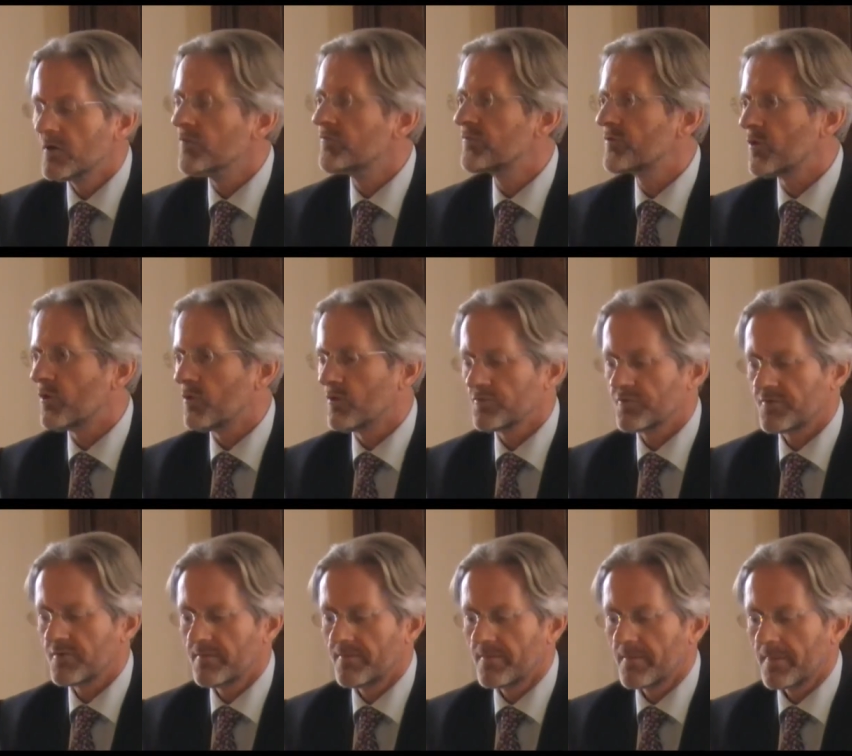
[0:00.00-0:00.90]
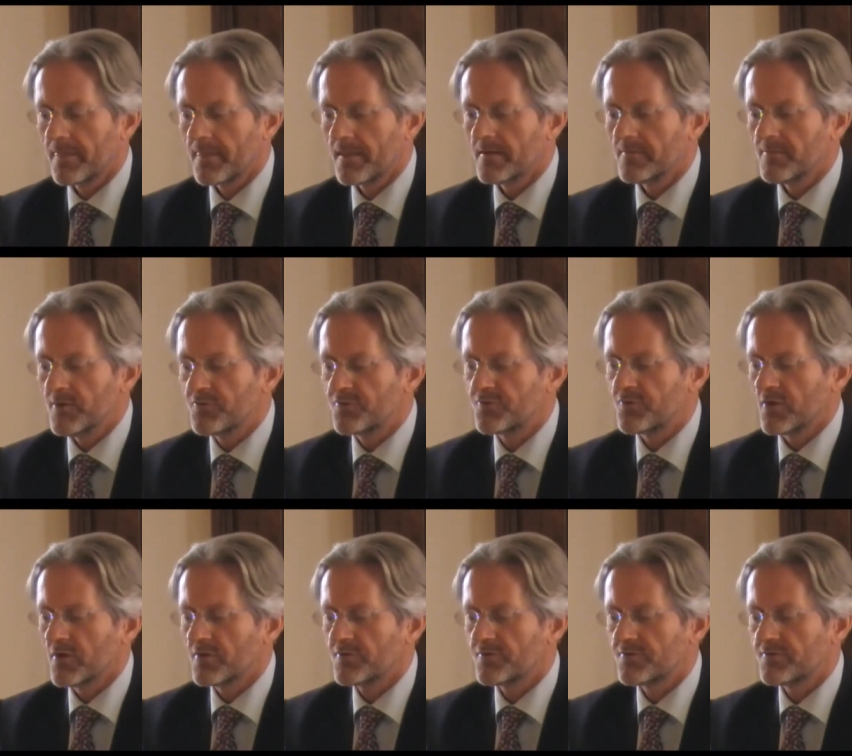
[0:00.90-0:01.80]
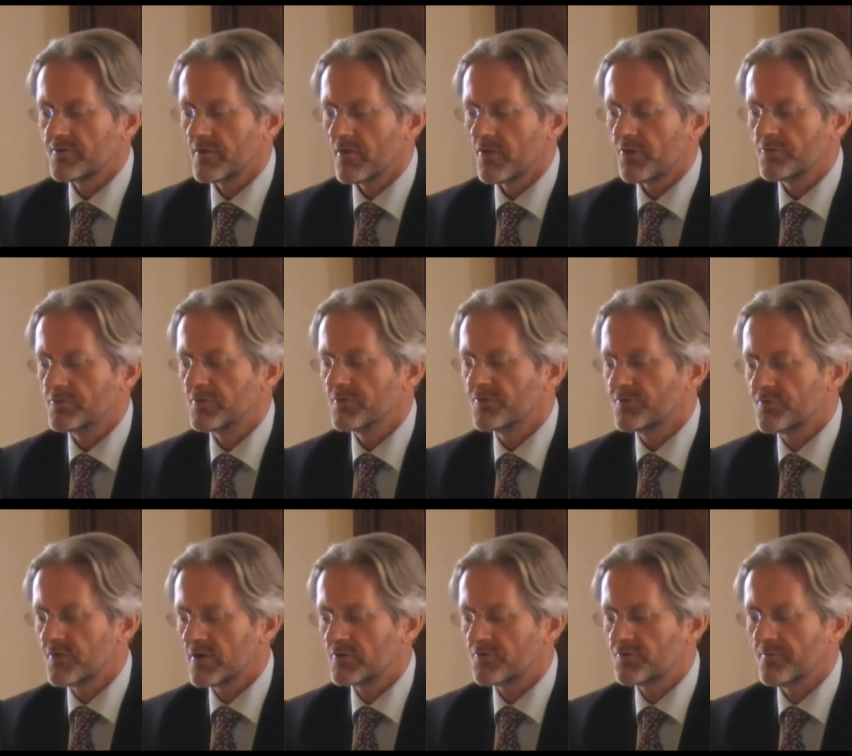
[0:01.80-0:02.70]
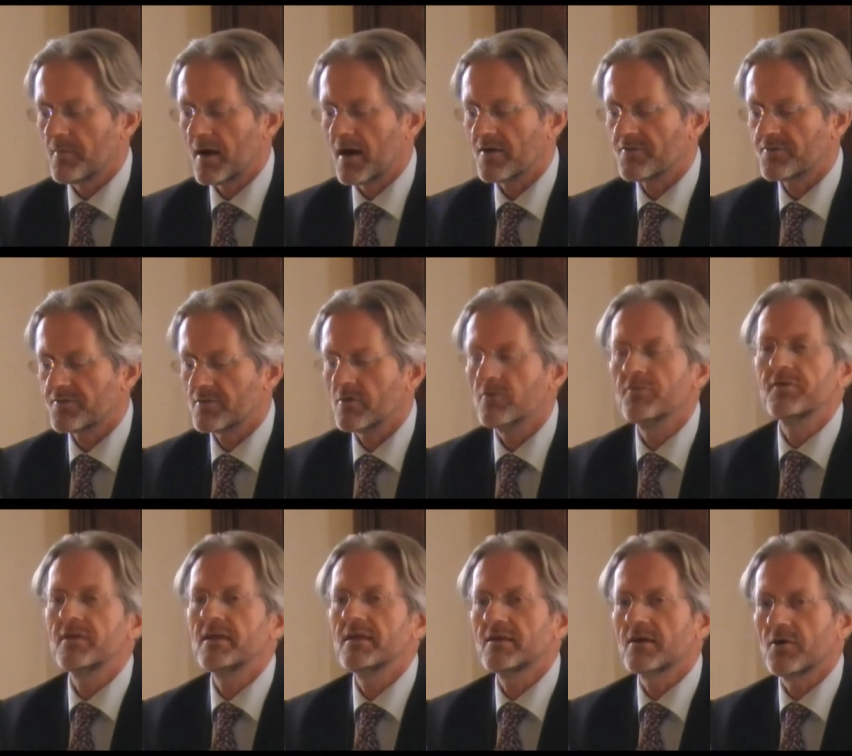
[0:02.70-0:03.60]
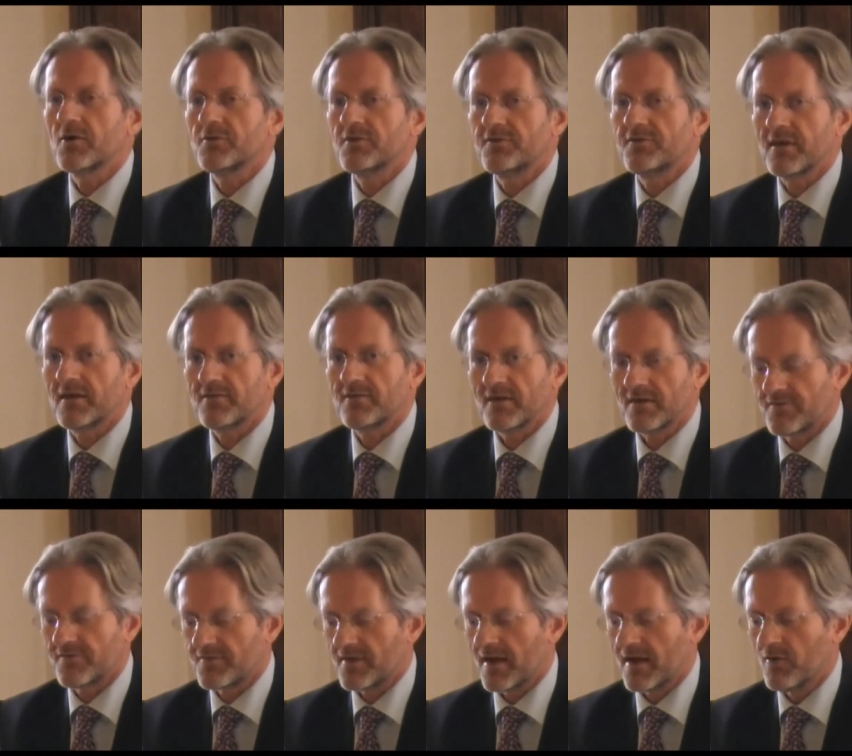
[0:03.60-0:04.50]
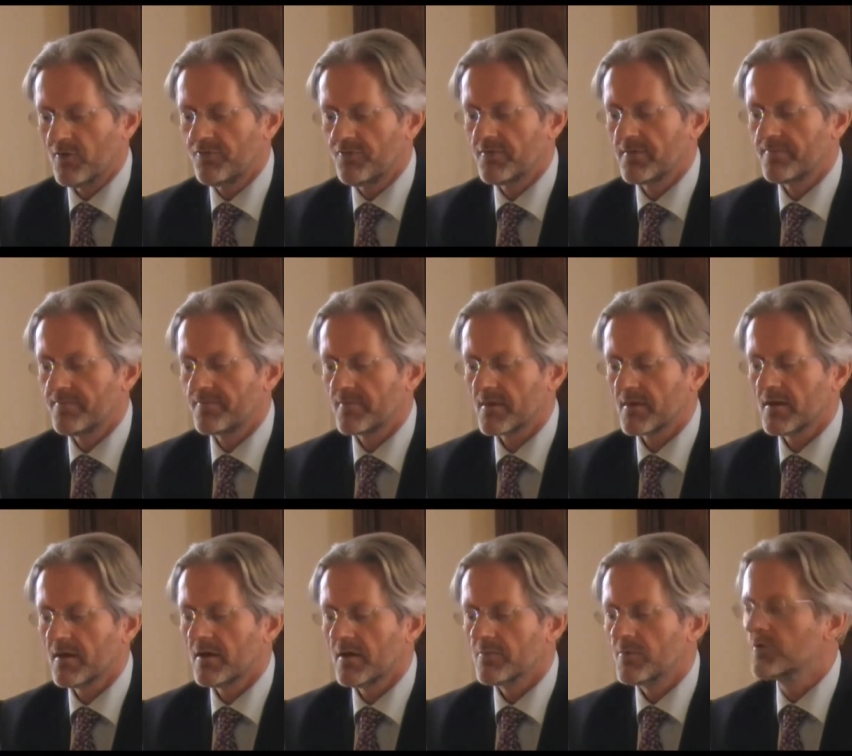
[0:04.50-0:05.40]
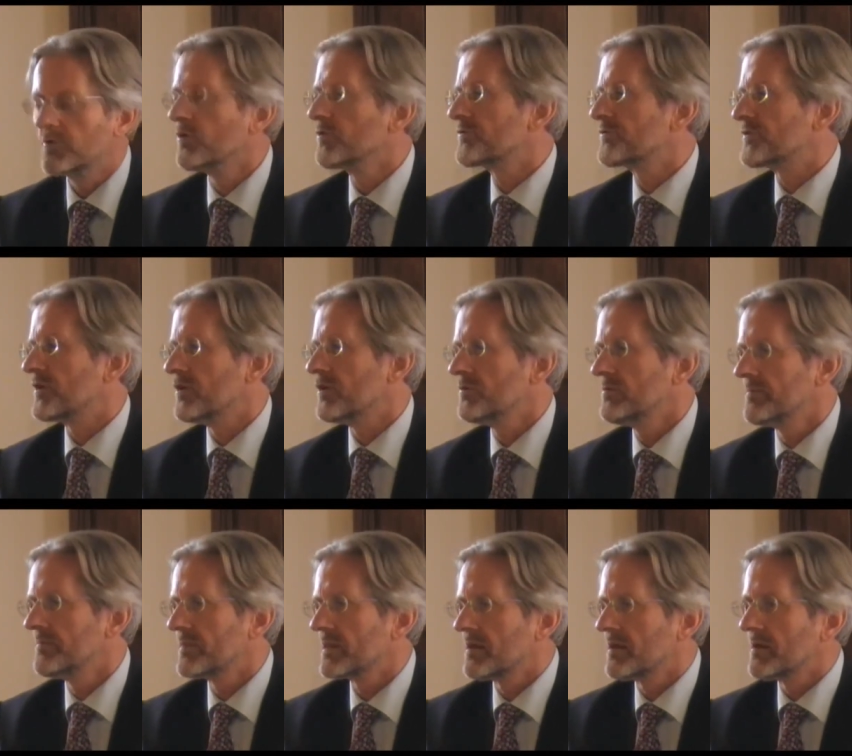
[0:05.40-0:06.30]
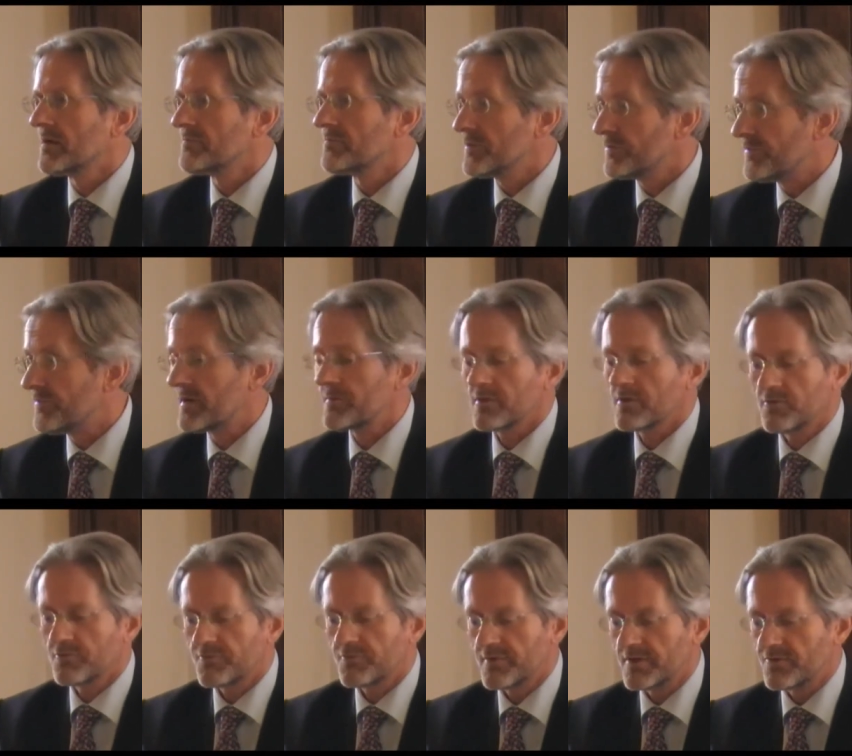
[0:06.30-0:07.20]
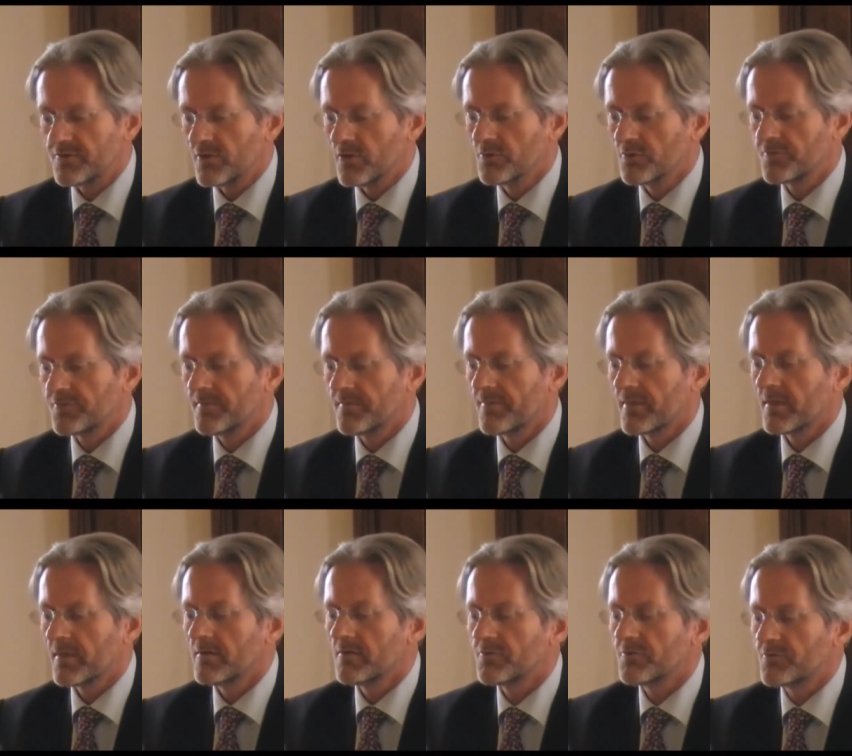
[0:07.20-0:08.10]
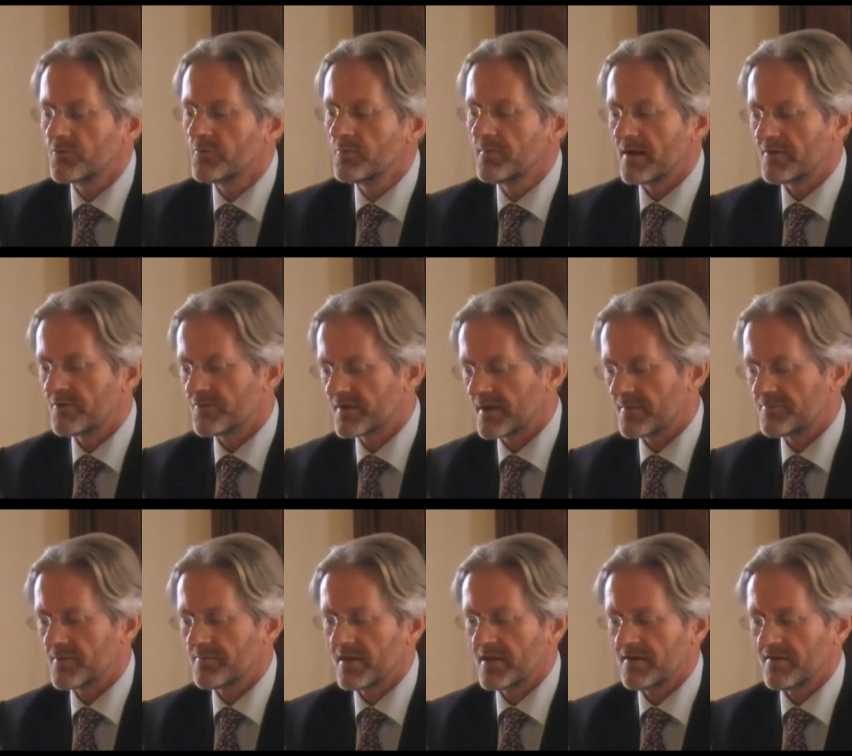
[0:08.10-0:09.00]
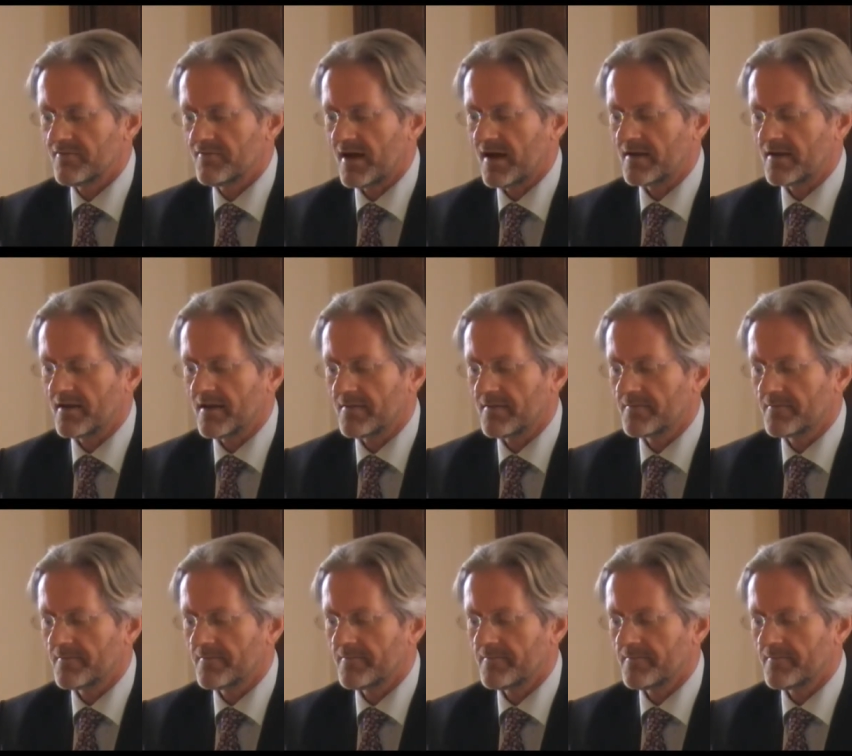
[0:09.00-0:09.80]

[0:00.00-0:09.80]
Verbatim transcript: of course, be searched through the search mask of eCodices itself, but also, with very good results, through Manuscripta Mediaevalia